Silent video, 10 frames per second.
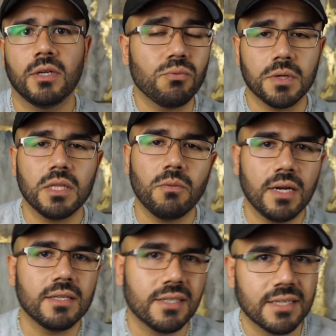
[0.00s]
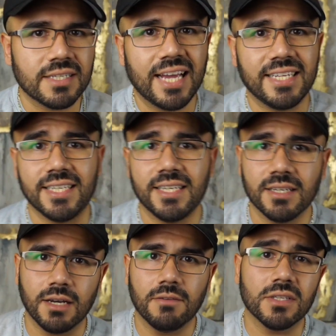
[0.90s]
They really went into this
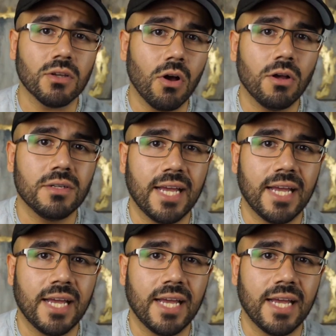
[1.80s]
idea of this all